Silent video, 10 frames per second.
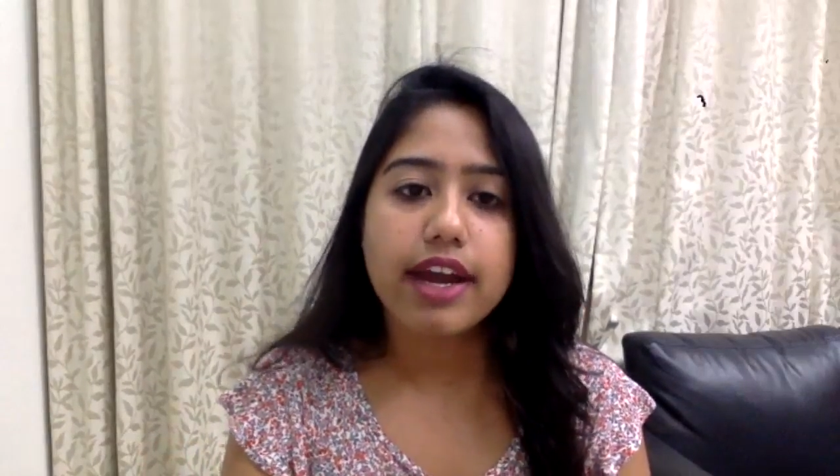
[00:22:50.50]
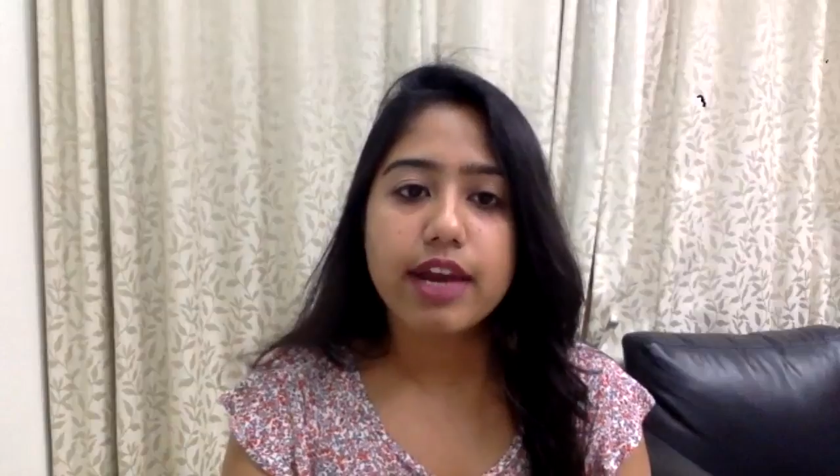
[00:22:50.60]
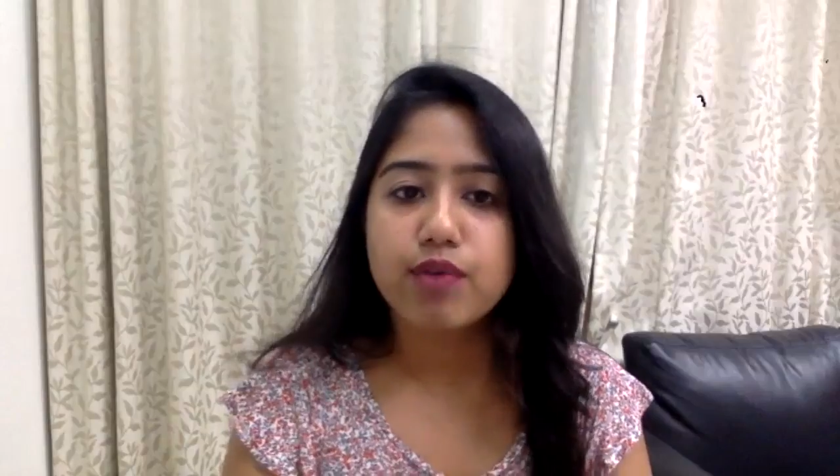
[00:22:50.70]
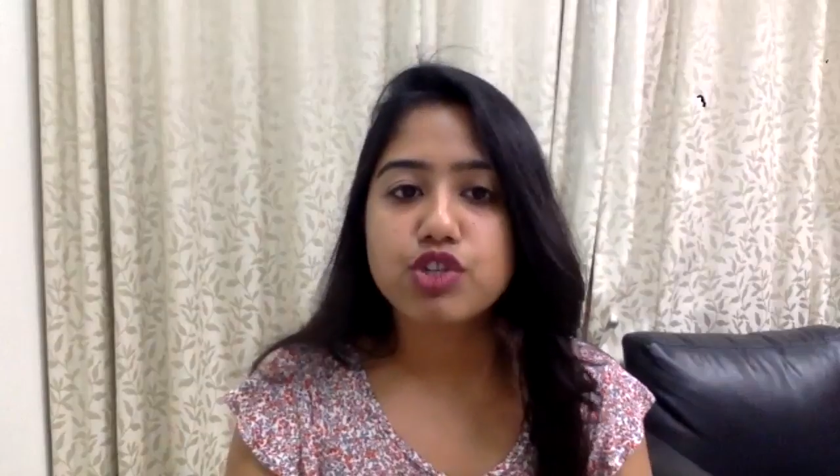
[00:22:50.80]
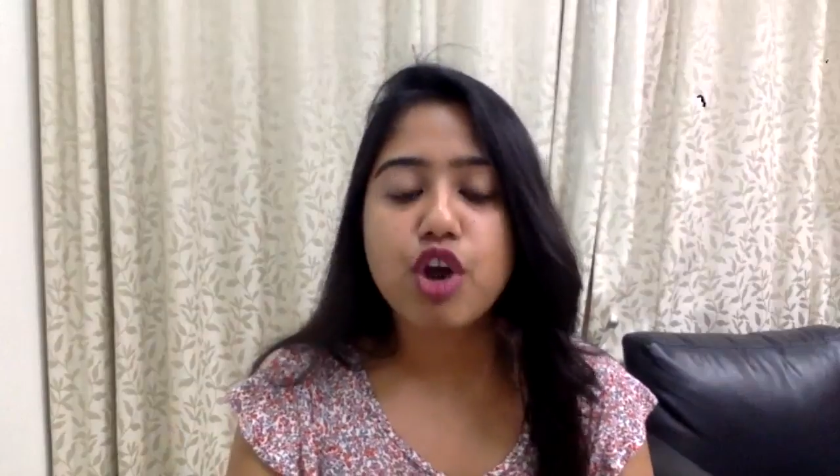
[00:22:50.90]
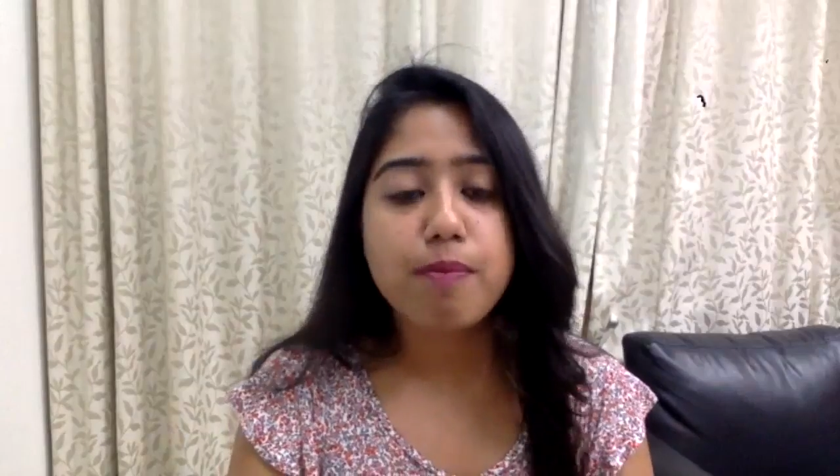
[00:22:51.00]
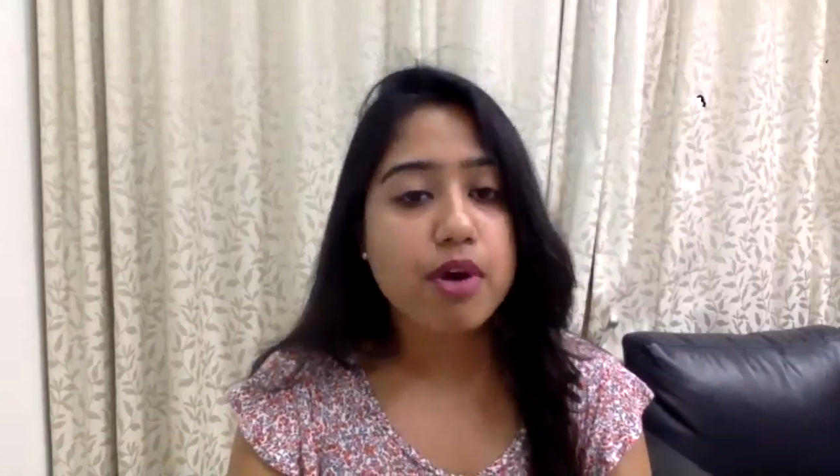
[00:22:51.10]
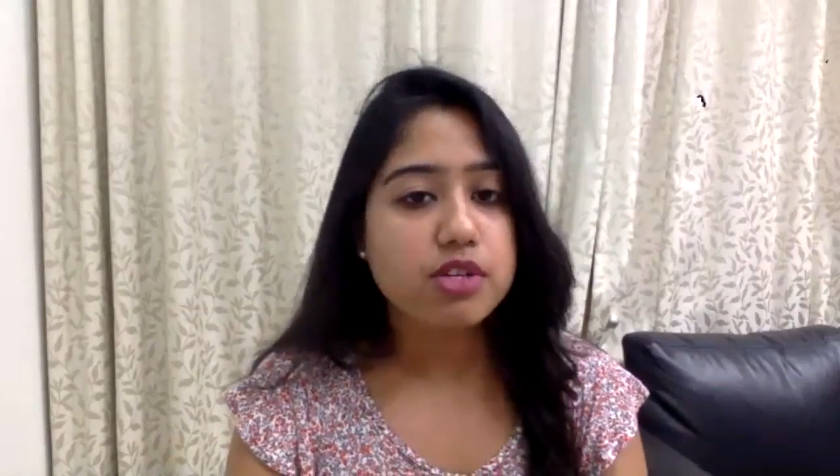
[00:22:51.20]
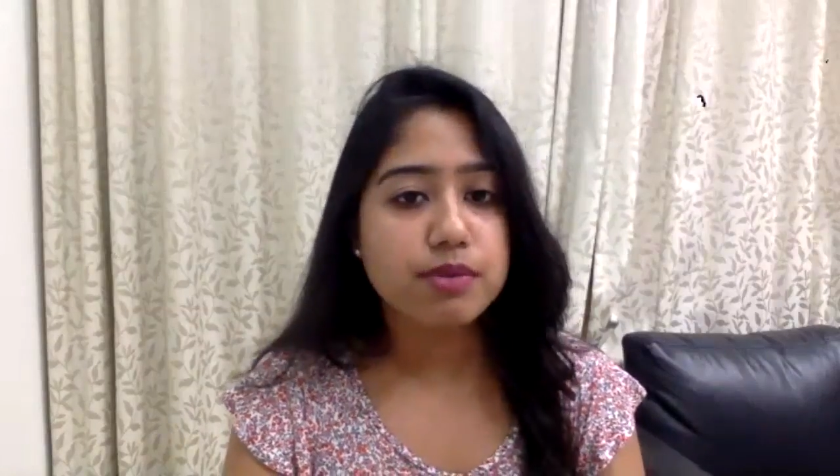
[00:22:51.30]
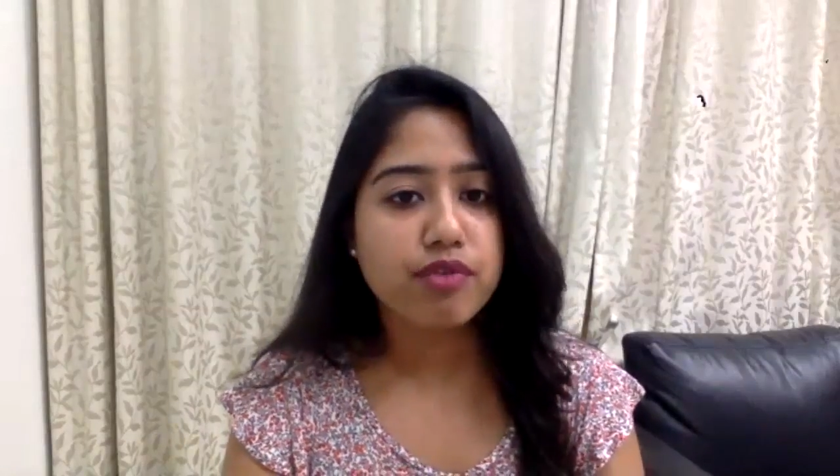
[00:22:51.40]
and it was not
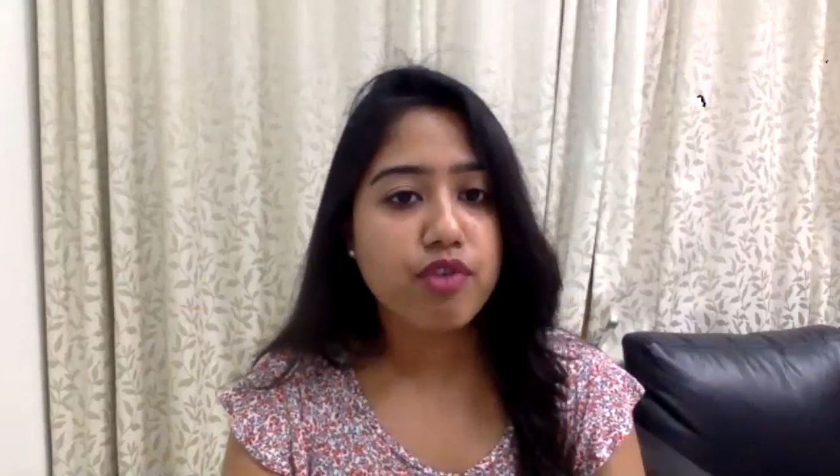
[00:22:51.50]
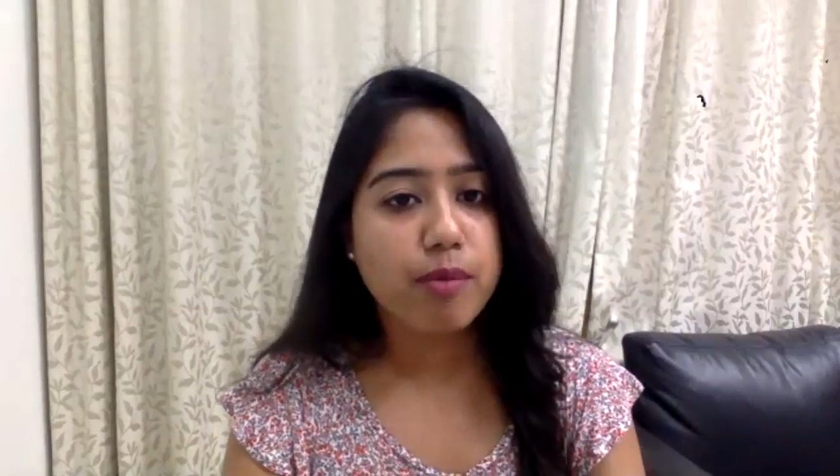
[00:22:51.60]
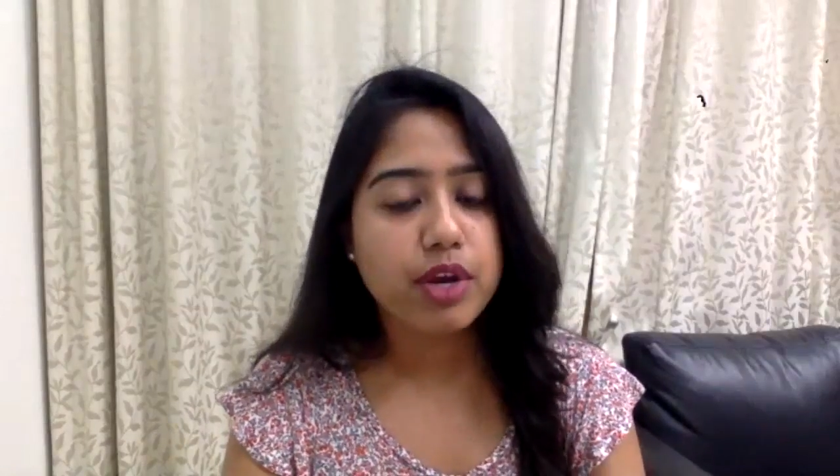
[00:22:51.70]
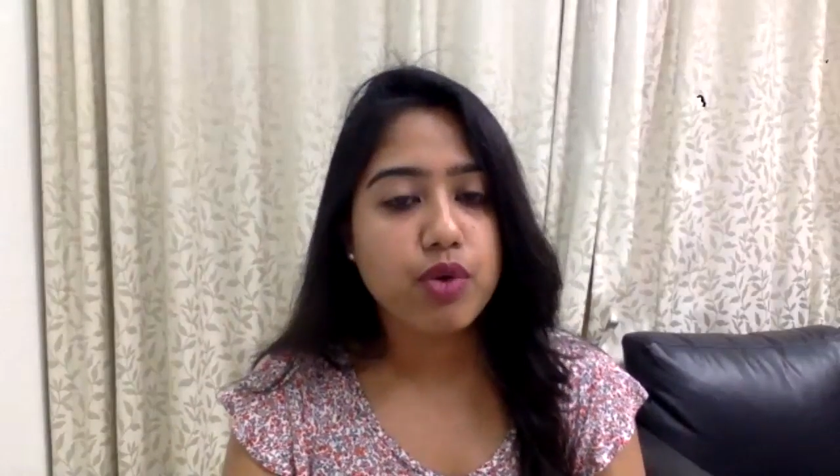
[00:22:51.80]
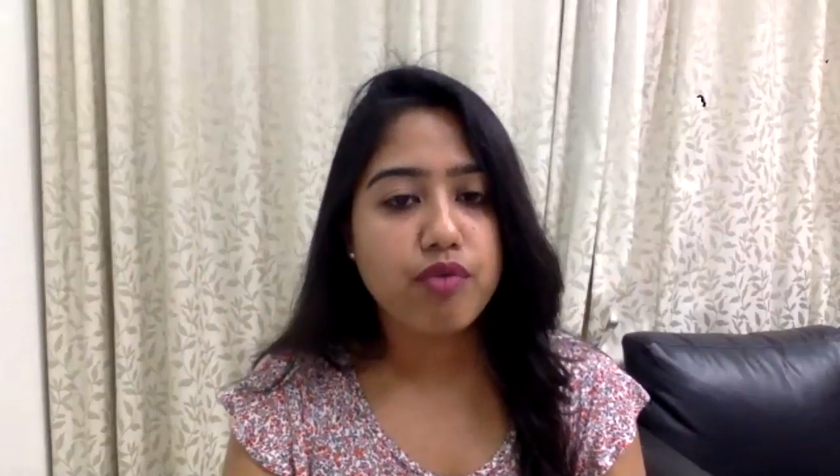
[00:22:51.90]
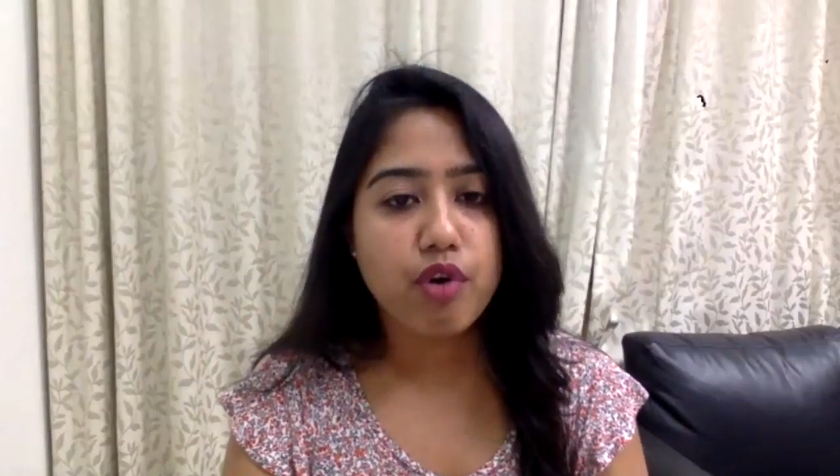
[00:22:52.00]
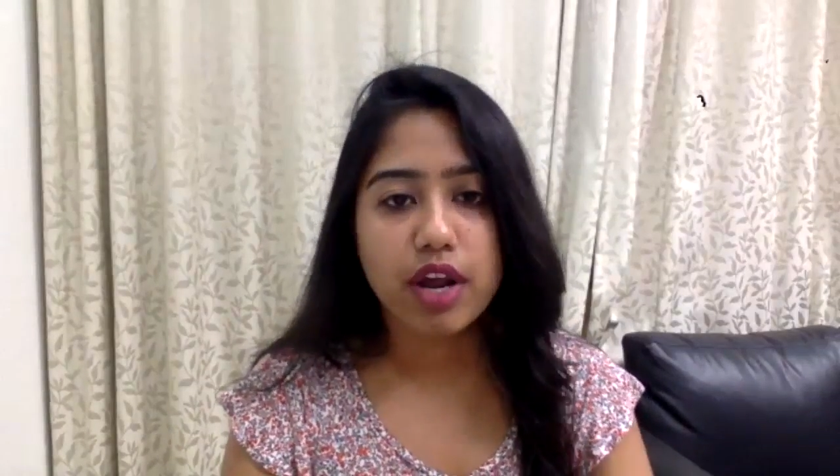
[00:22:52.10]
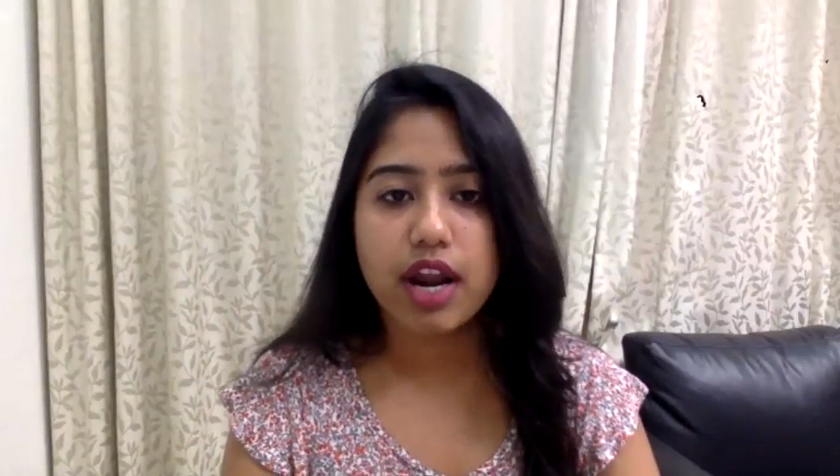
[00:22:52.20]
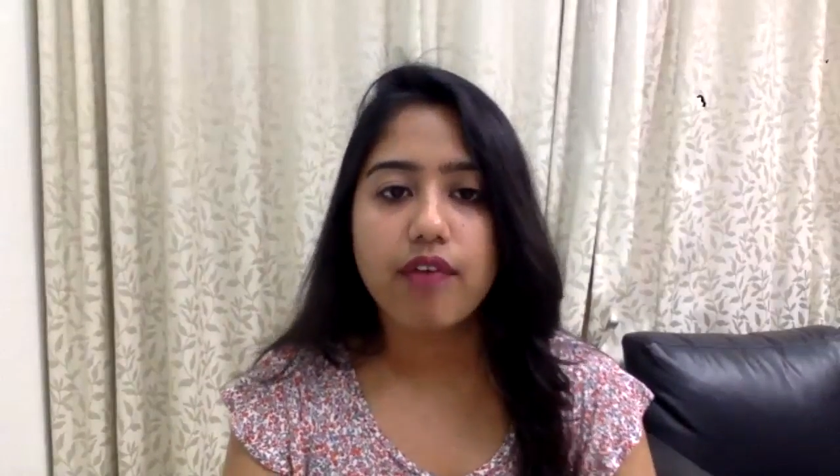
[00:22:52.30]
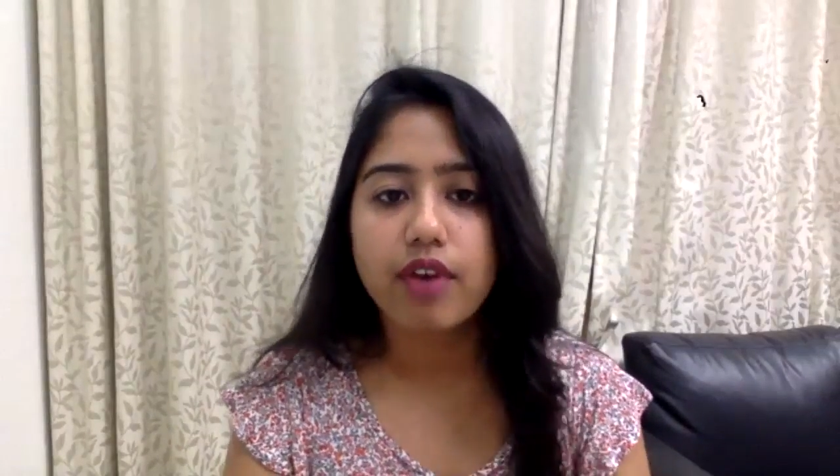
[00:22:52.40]
possible for me to
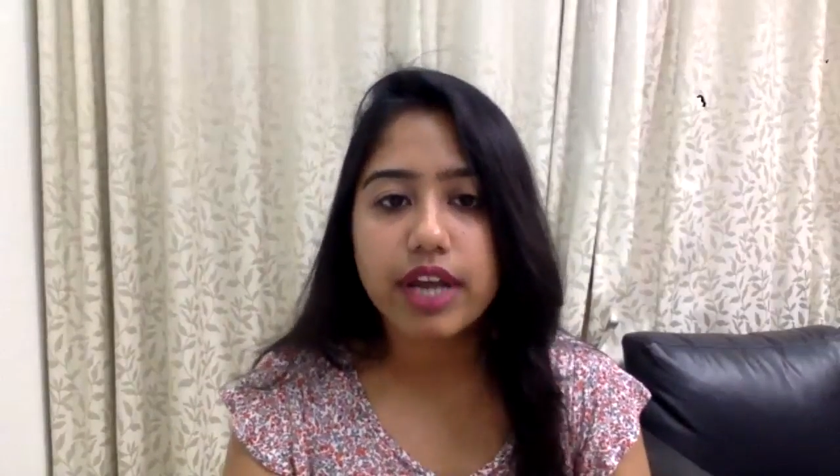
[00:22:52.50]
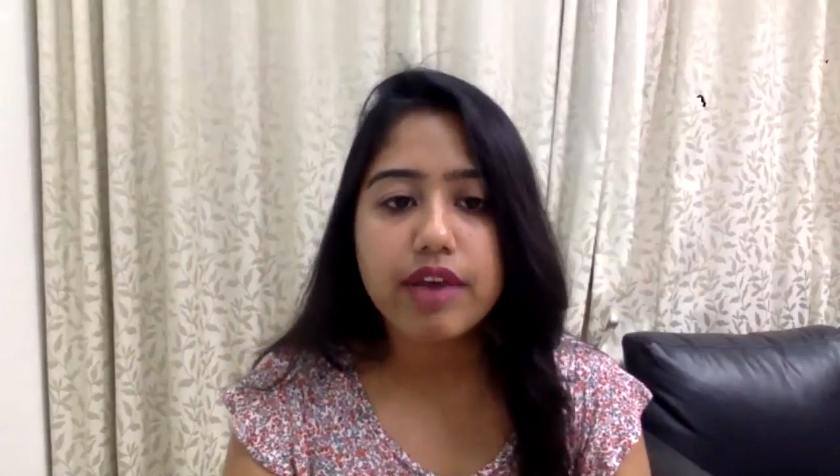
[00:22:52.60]
afford another